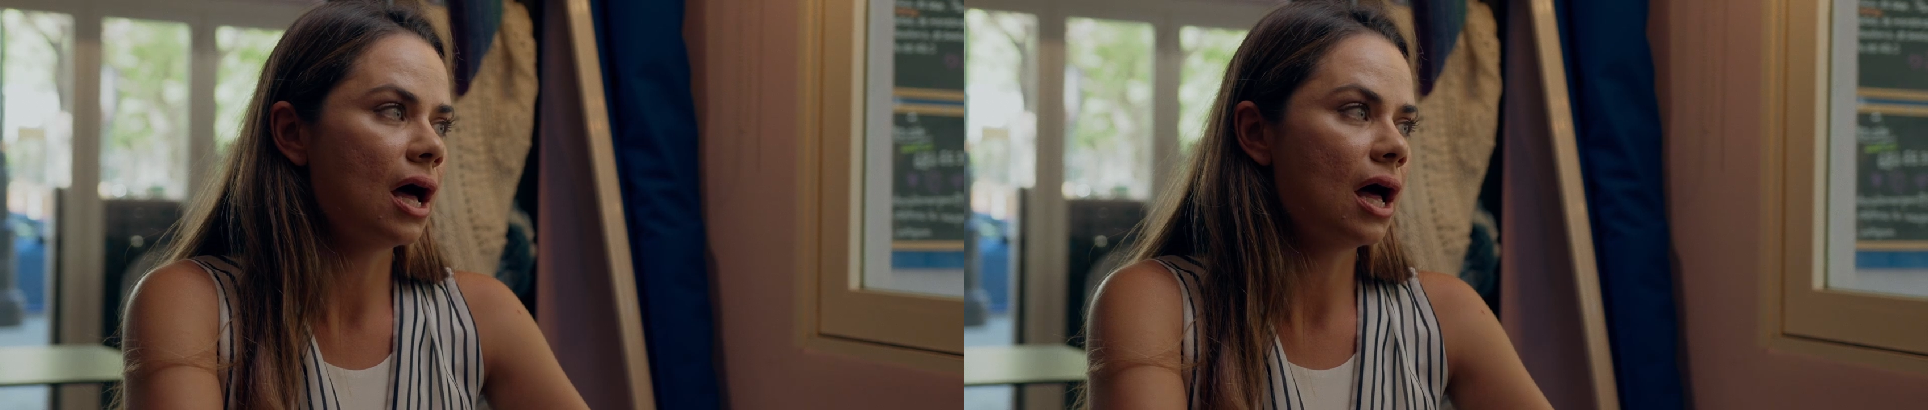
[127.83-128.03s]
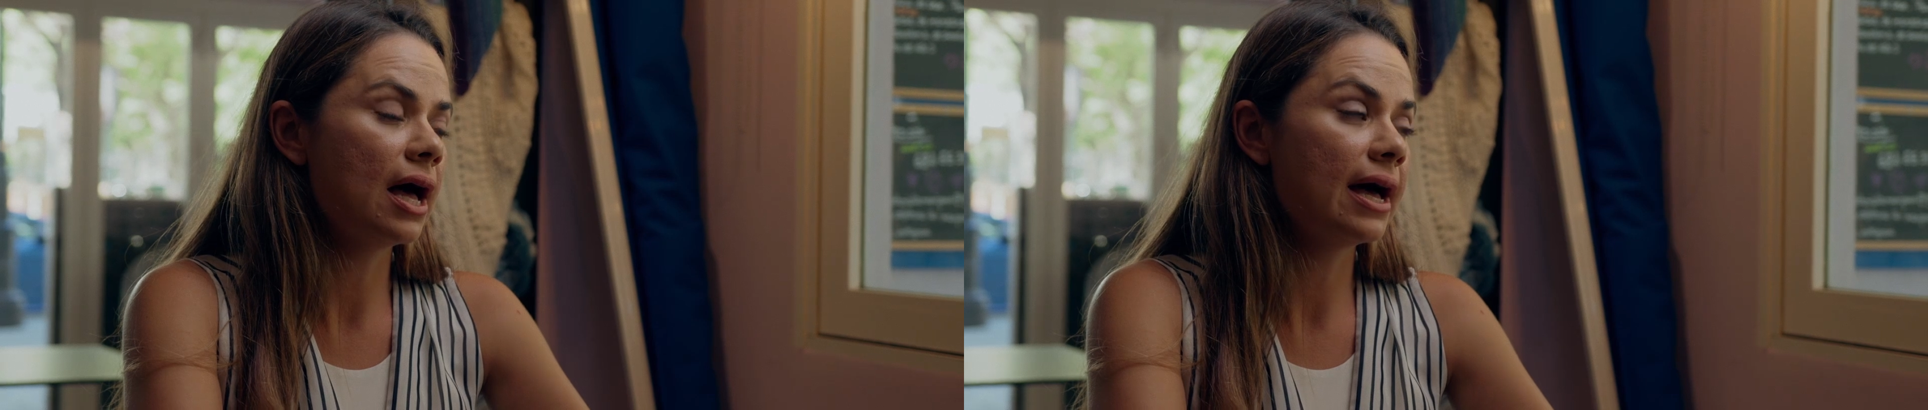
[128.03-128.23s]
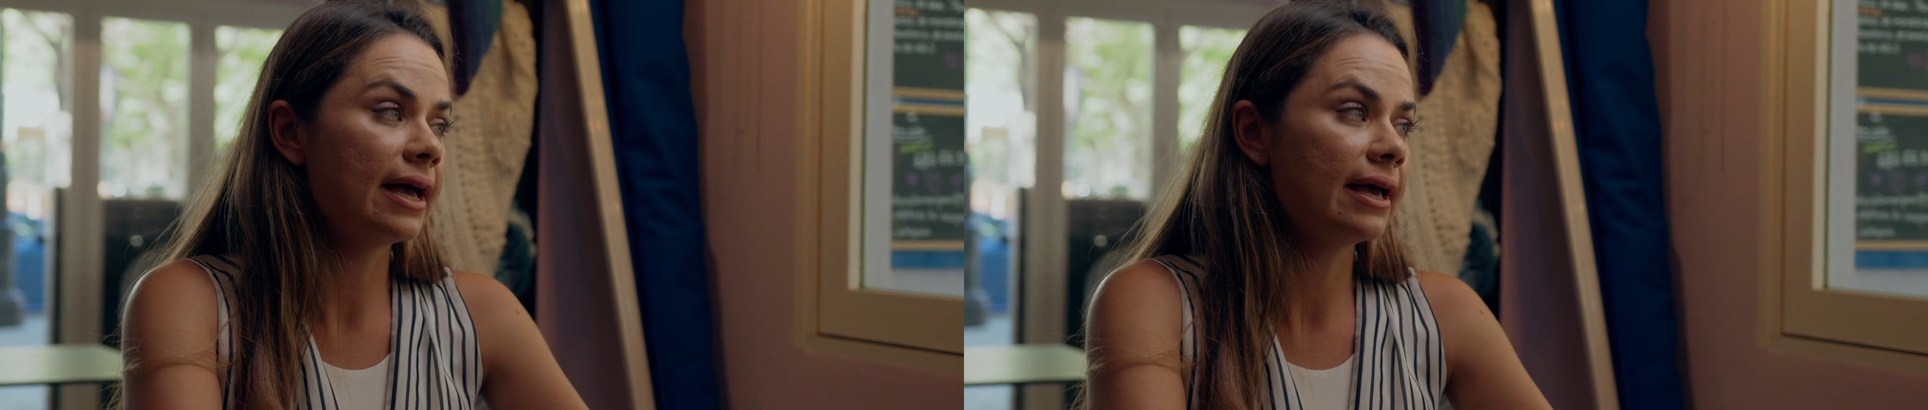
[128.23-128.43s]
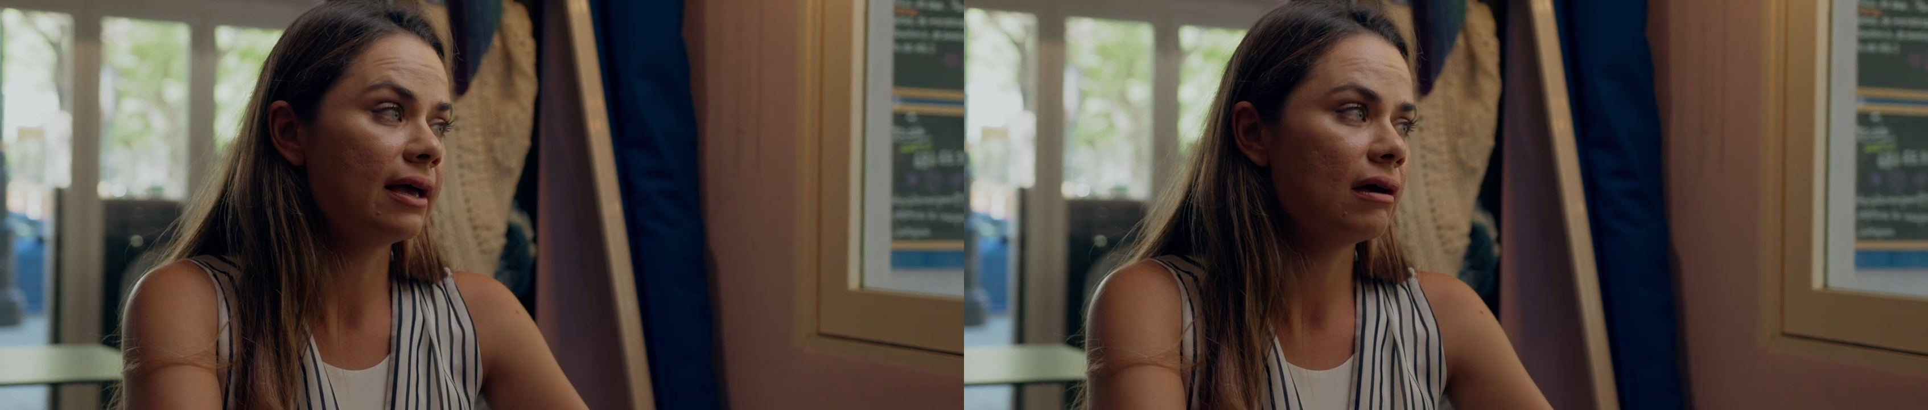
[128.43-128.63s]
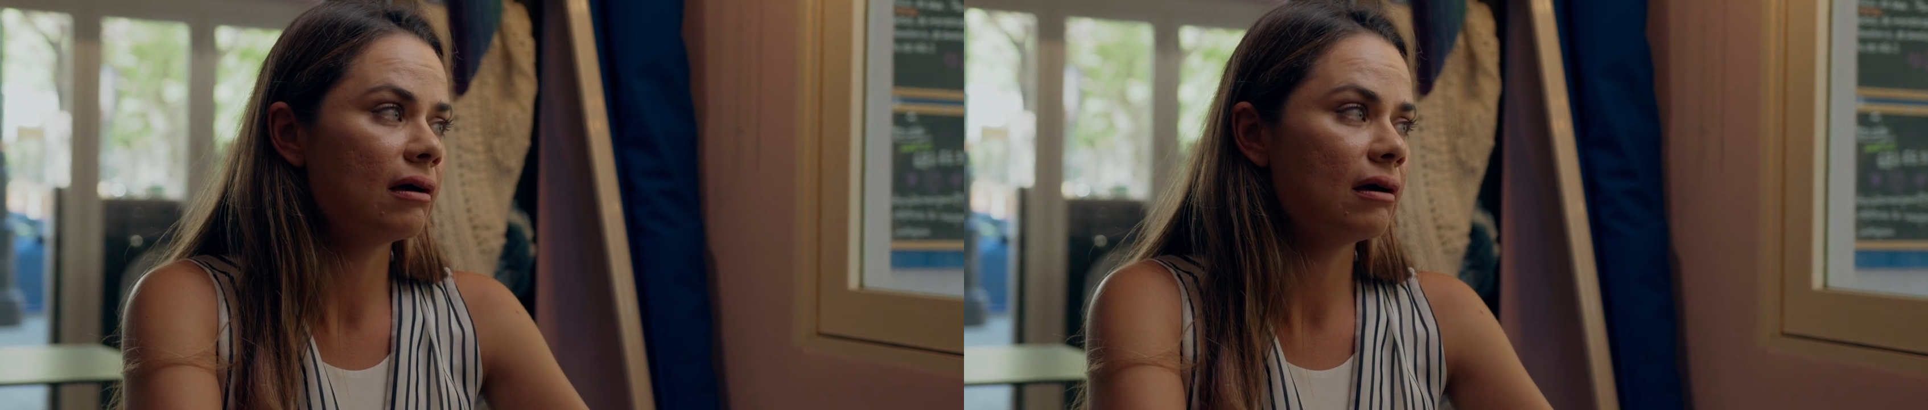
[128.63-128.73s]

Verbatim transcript: I